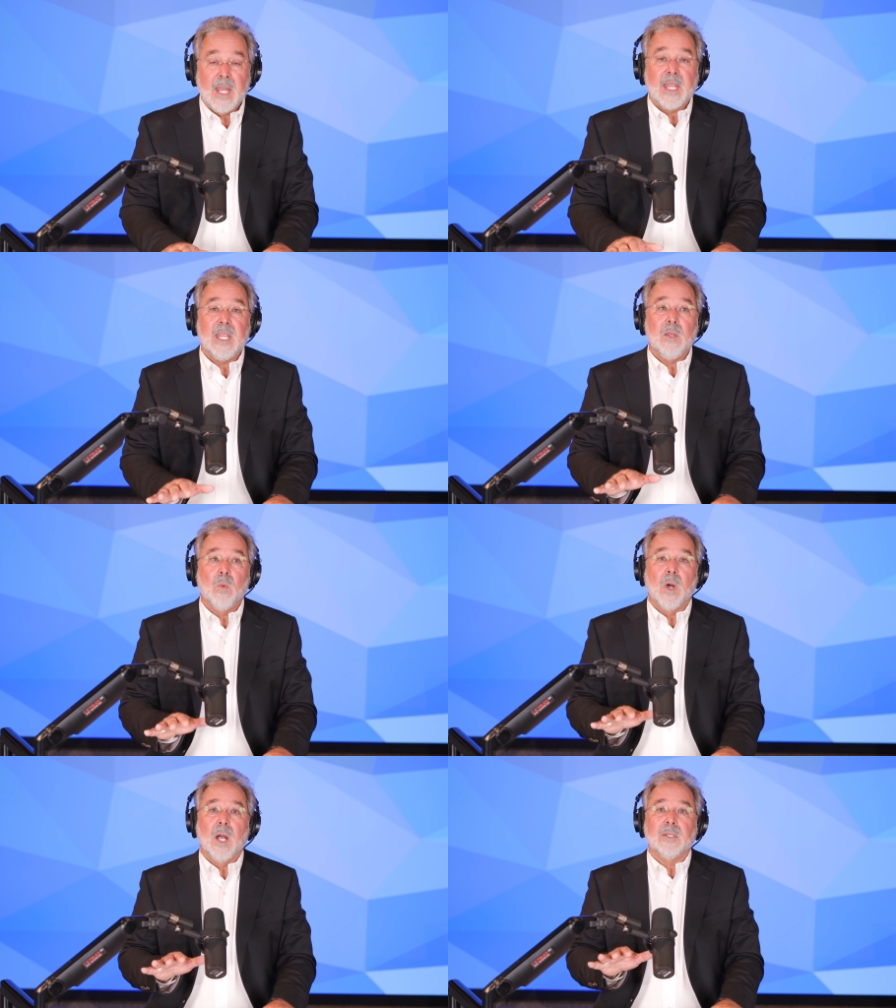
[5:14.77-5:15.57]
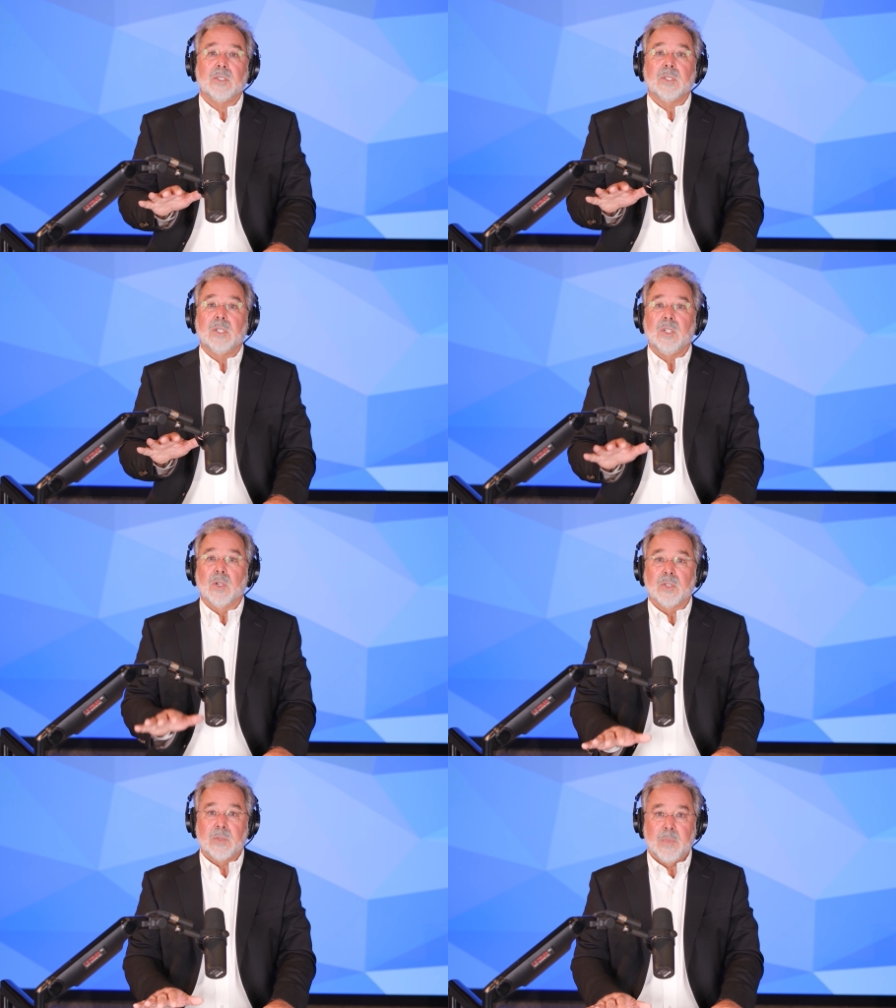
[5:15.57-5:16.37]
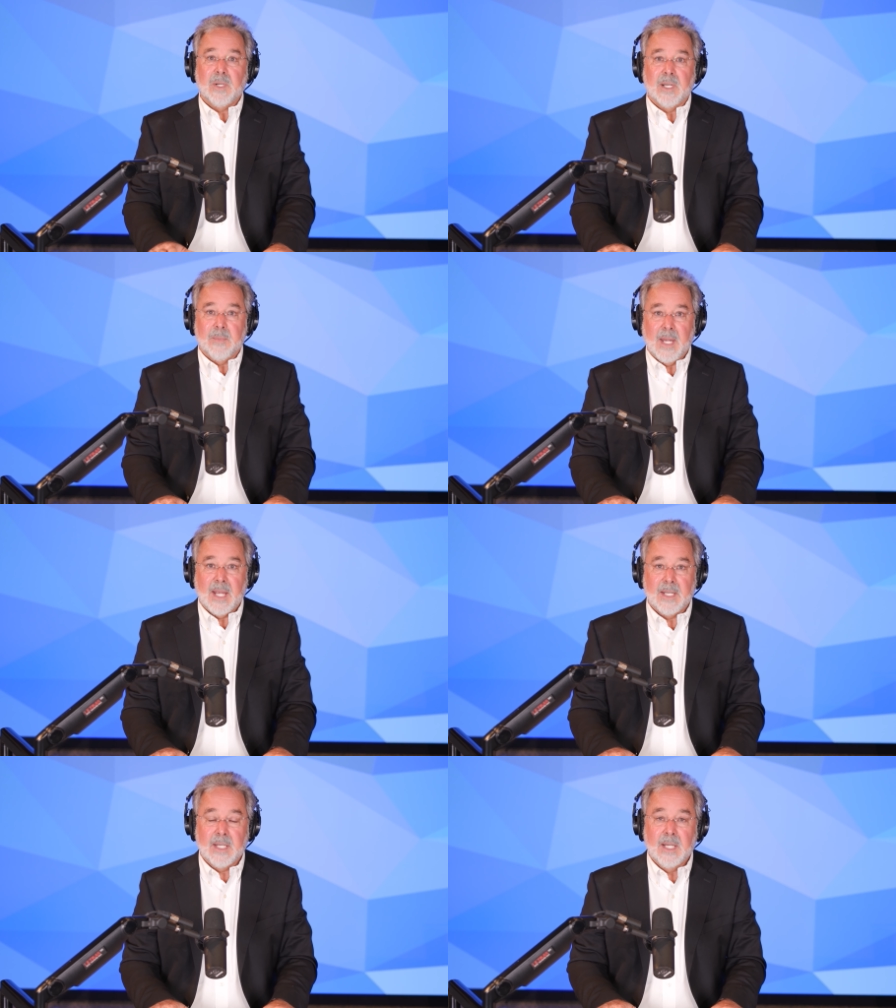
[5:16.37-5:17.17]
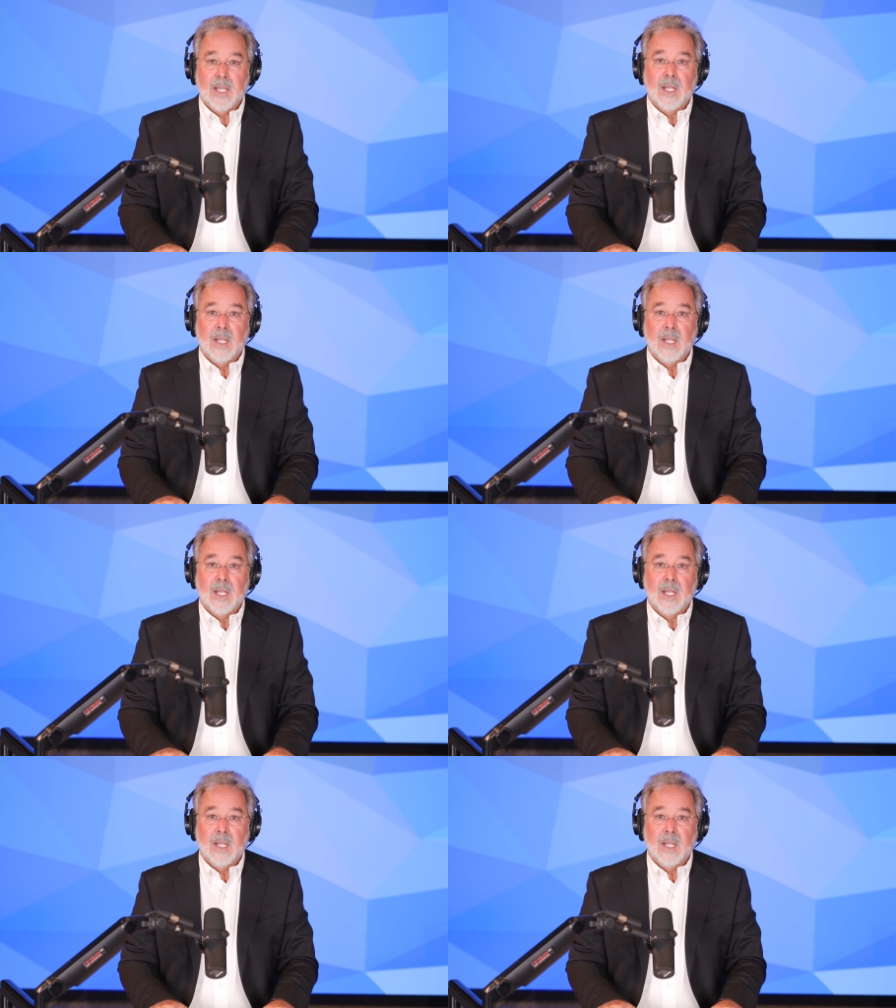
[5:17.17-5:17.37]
He wants your spirit man